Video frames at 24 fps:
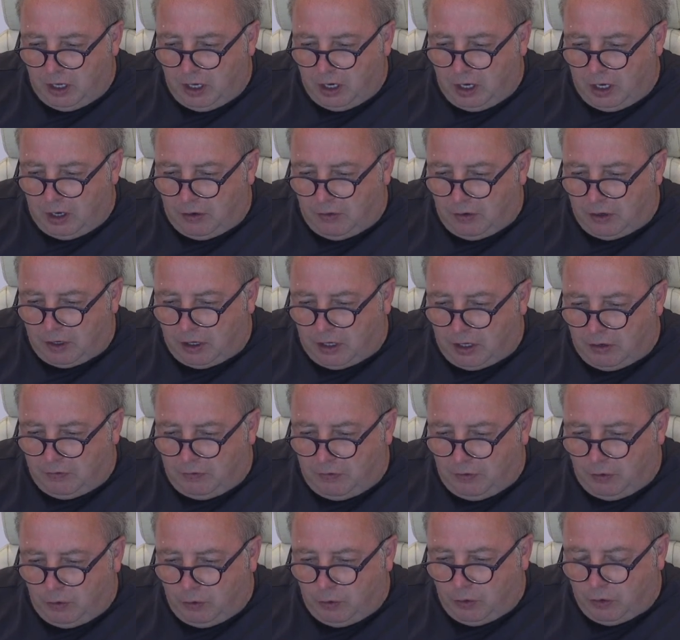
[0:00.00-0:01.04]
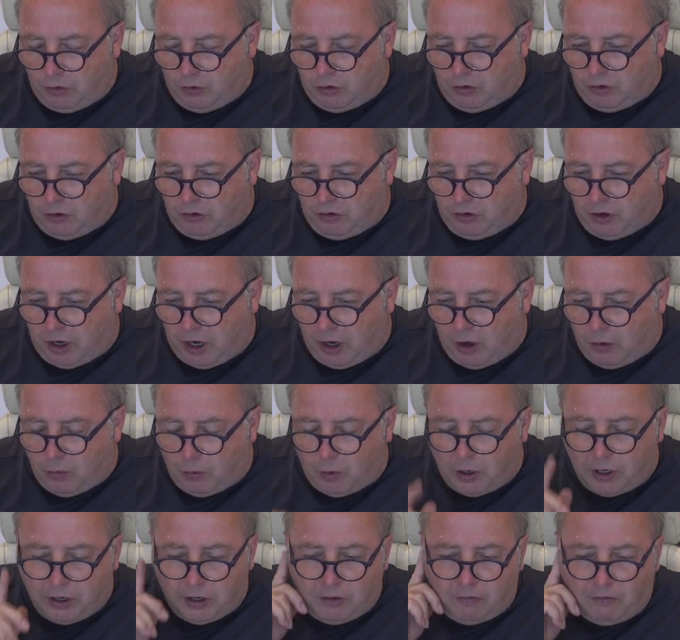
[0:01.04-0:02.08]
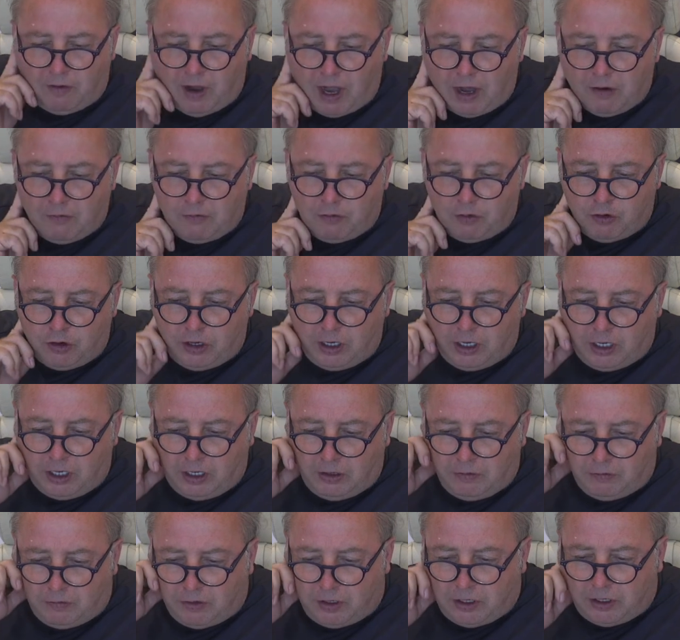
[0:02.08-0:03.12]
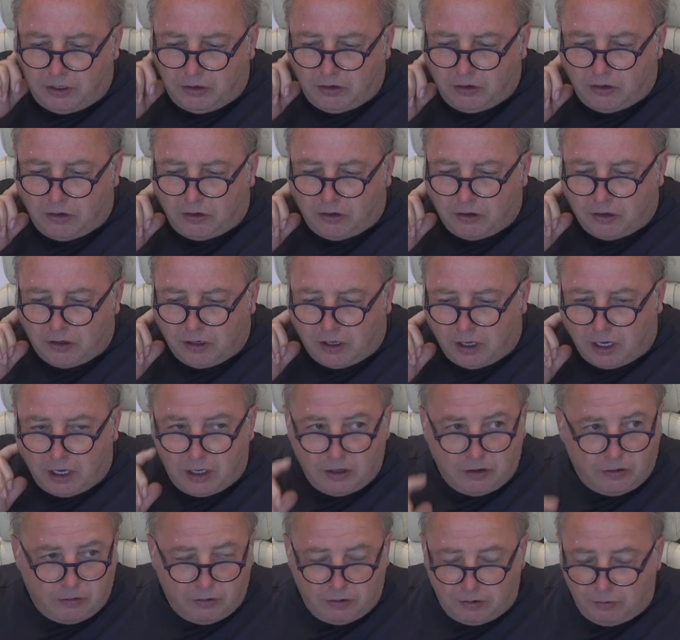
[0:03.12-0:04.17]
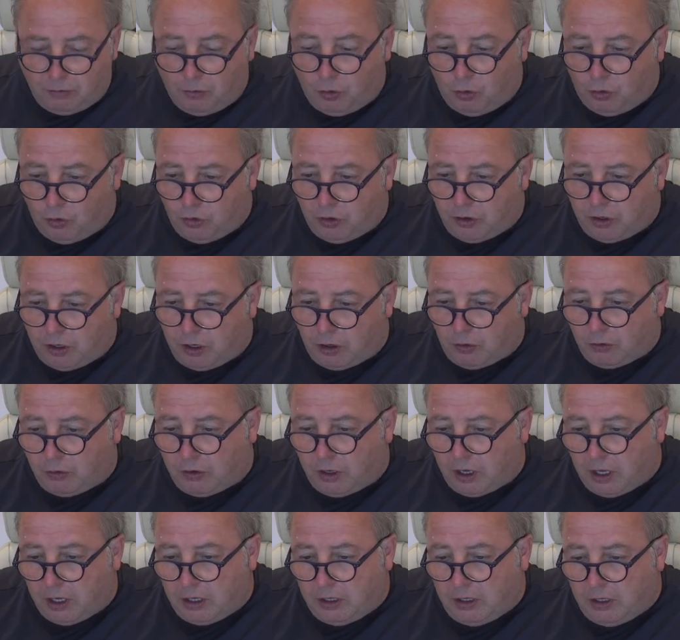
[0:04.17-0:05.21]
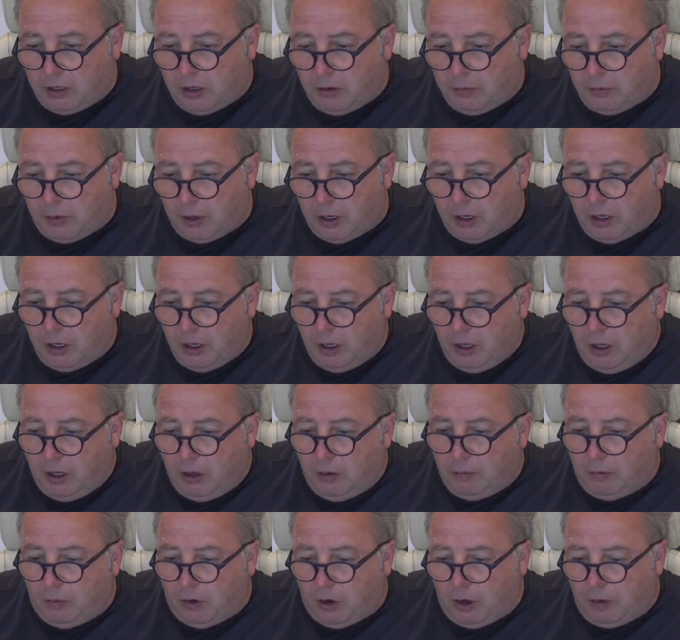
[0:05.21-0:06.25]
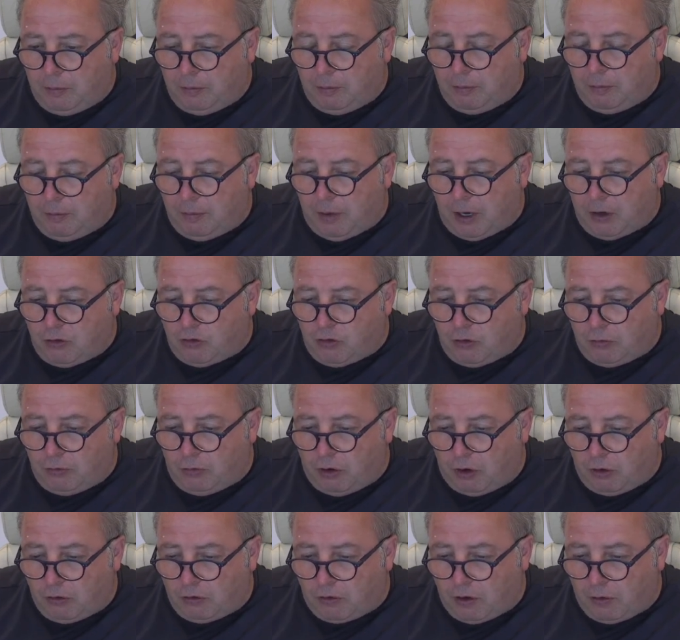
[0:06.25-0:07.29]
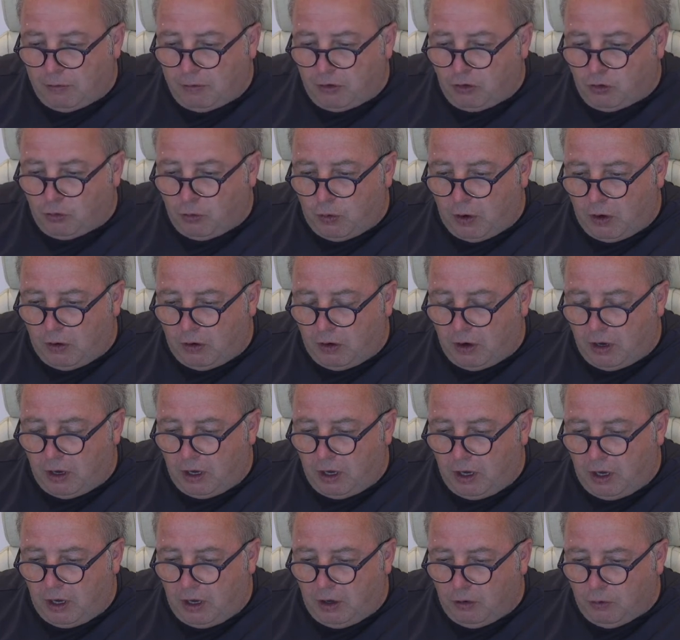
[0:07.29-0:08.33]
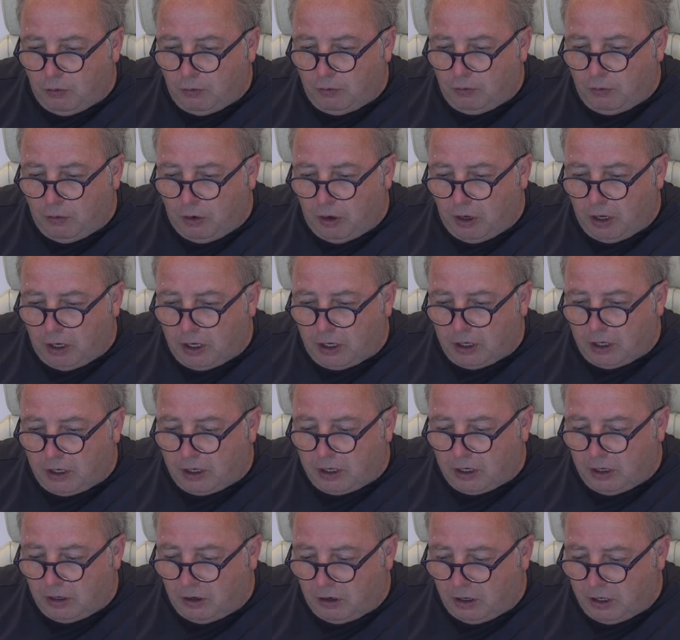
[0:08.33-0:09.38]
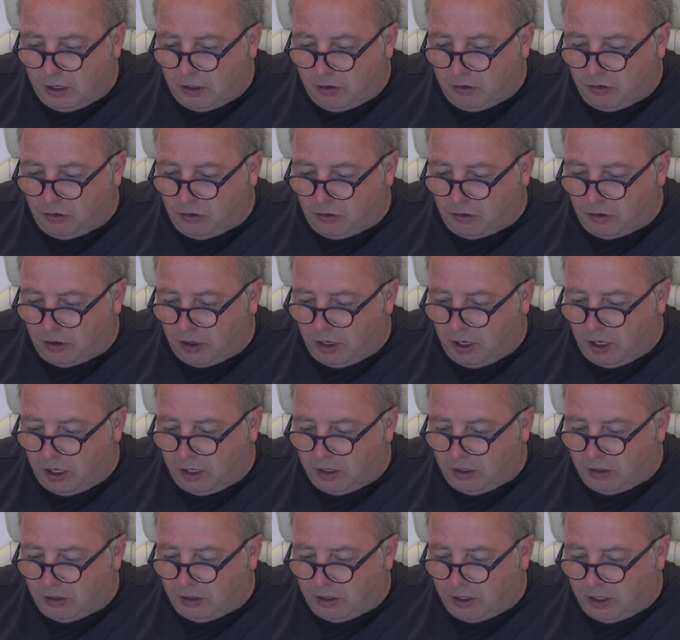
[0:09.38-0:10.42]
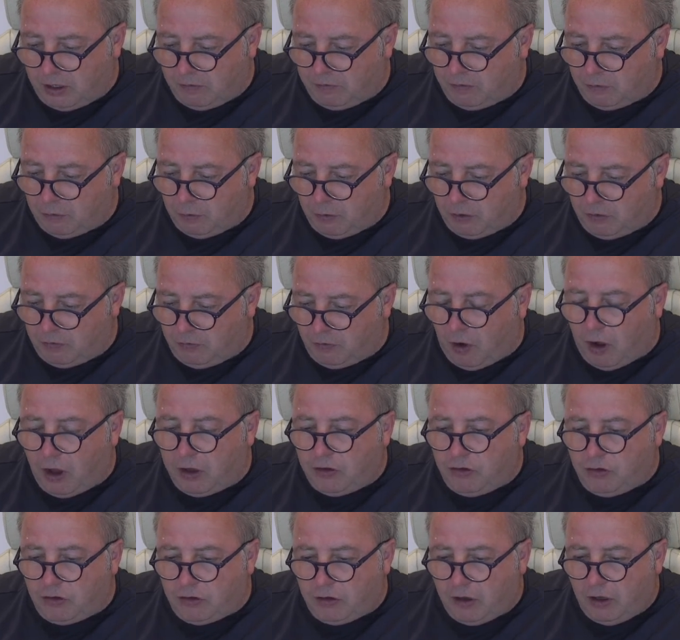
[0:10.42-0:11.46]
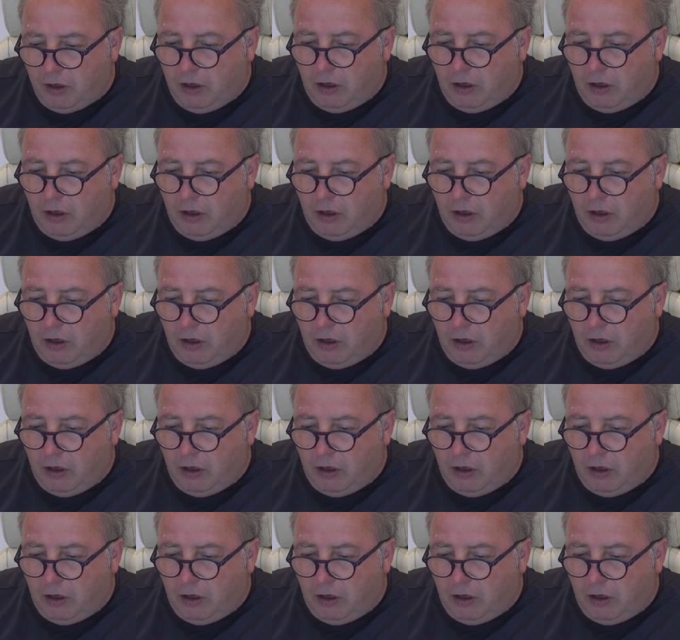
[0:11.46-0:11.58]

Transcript: Eric, if you want to chat on one of the relevant evenings, that's more than okay, but my mentoring program is where I help my clients and give them advice.